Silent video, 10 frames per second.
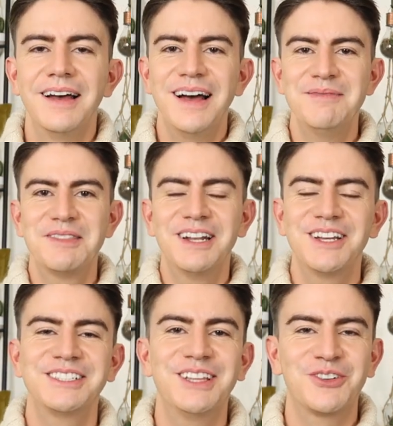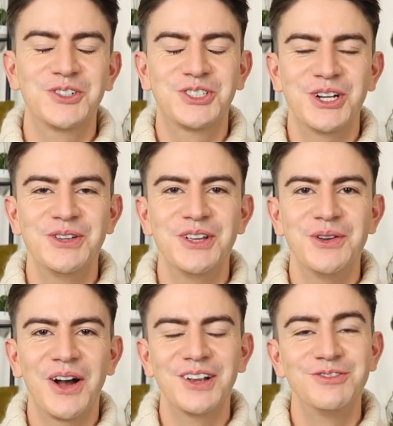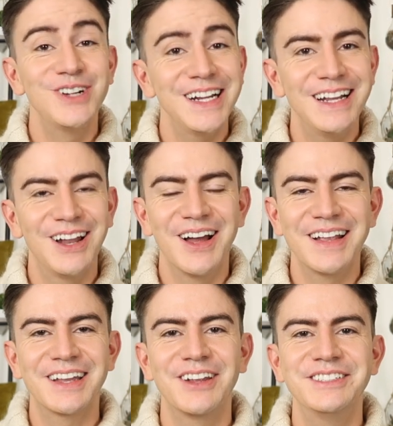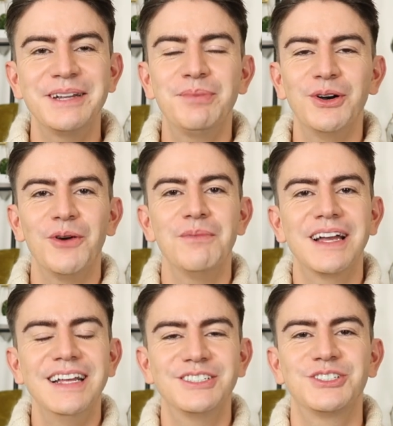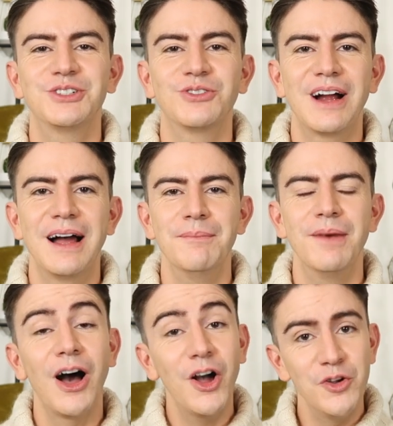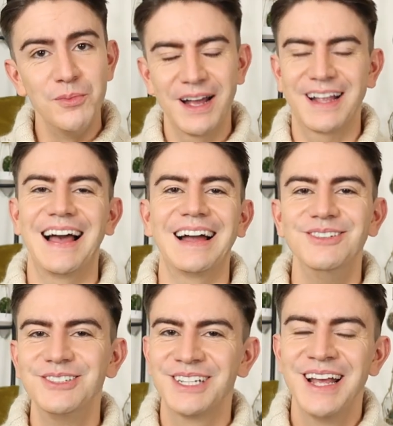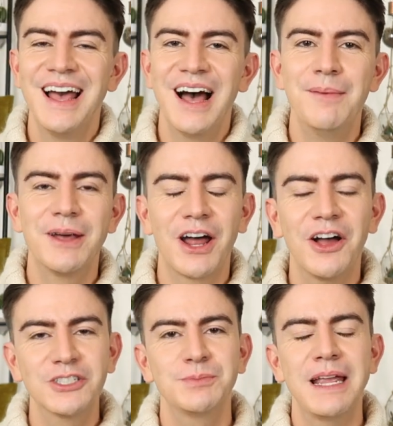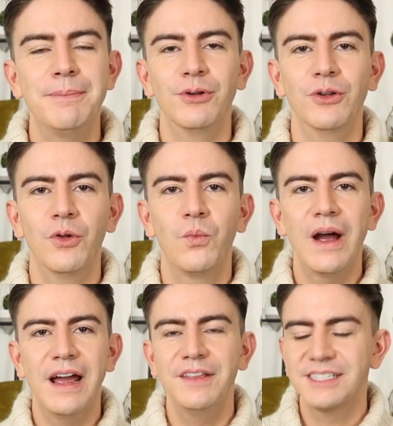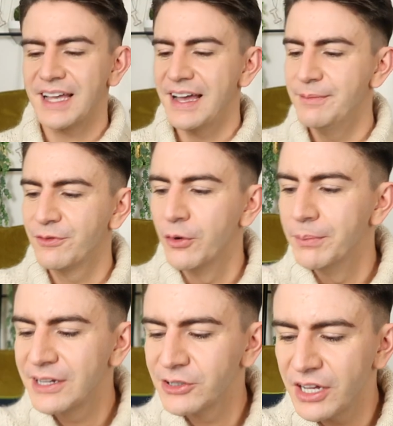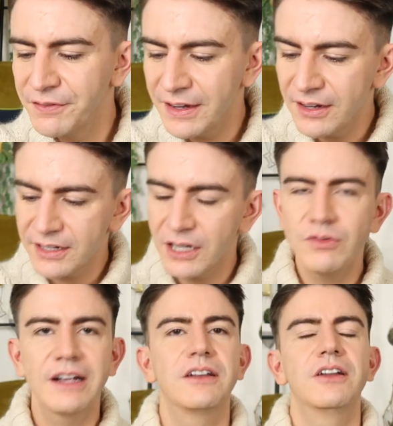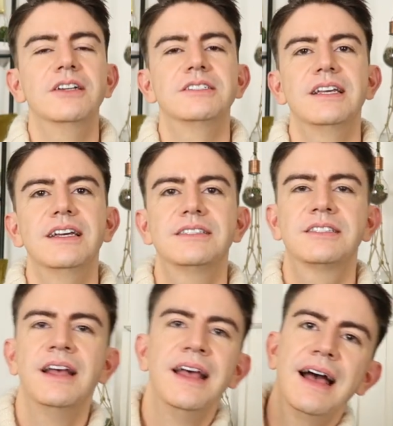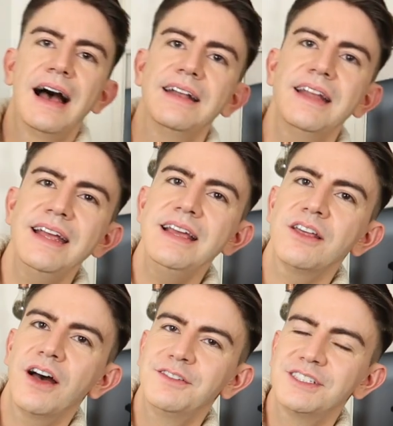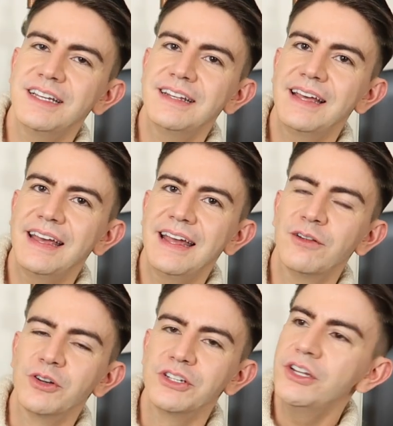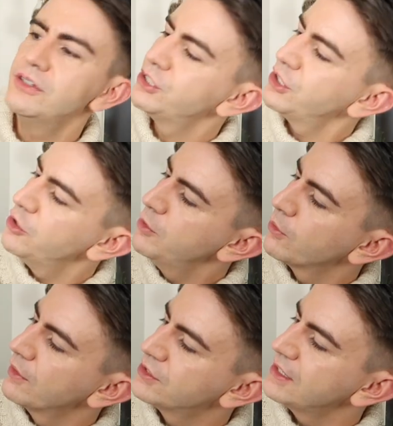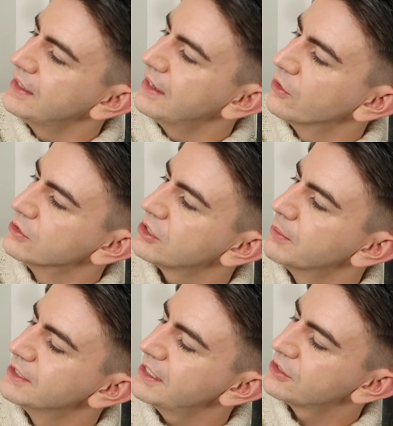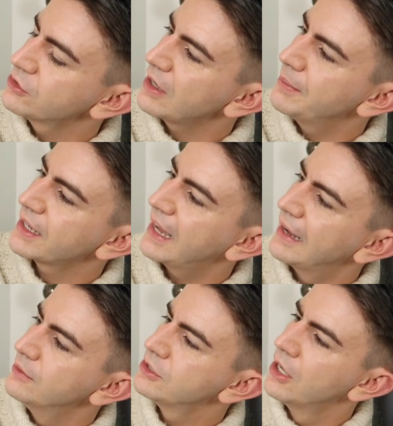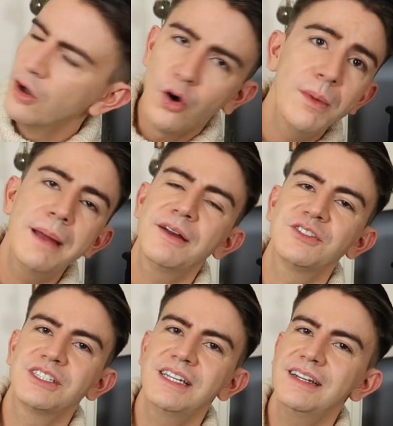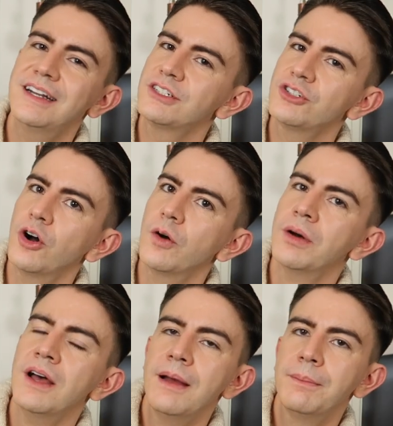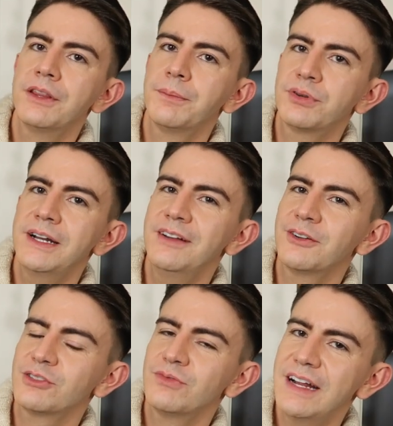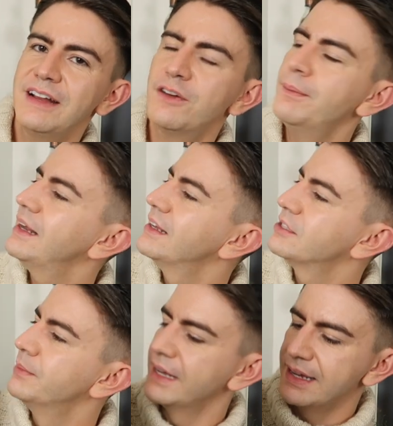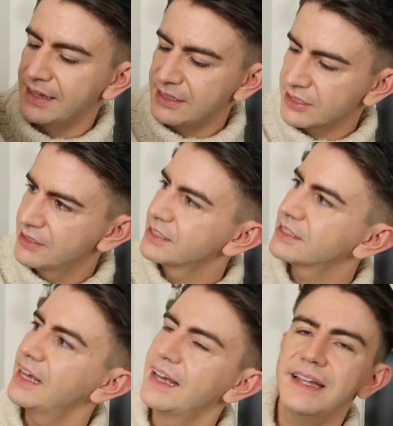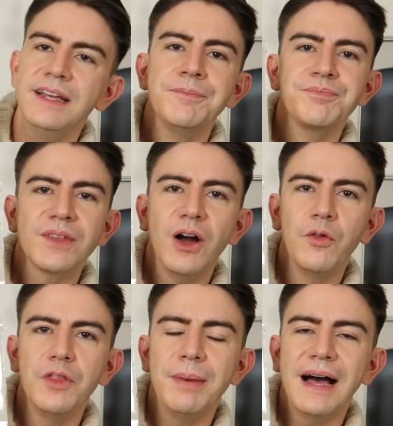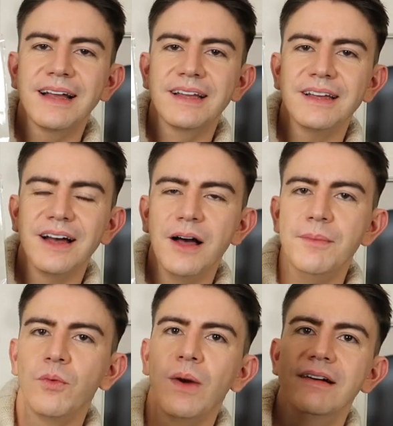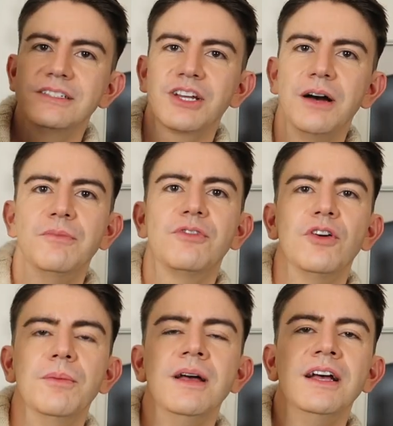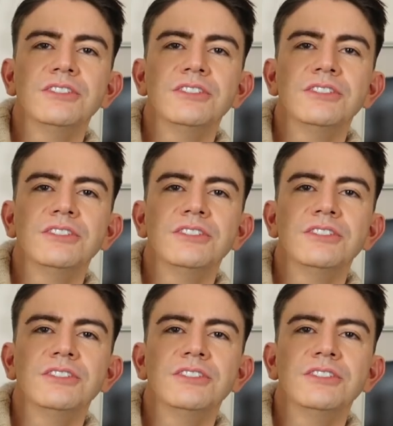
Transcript: The last thing that I've got to show you, I really like, and I did put on my Instagram home account, and I asked people where this came from because I feel like I recognise this, and either I've seen it here on YouTube or I've seen it on someone's Instagram account, or maybe I've just seen it in a shop, but the print looks really familiar to me and it doesn't say on the back where it's come from.